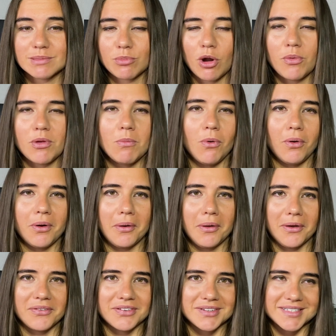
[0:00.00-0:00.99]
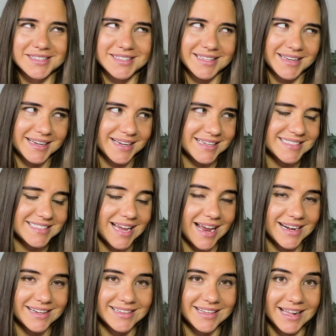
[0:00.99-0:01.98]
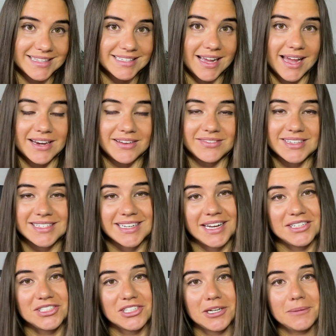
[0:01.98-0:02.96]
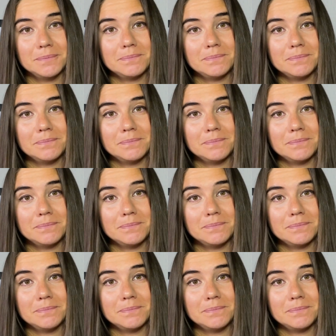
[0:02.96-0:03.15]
probably more nervous than excited. That's kind of his nature.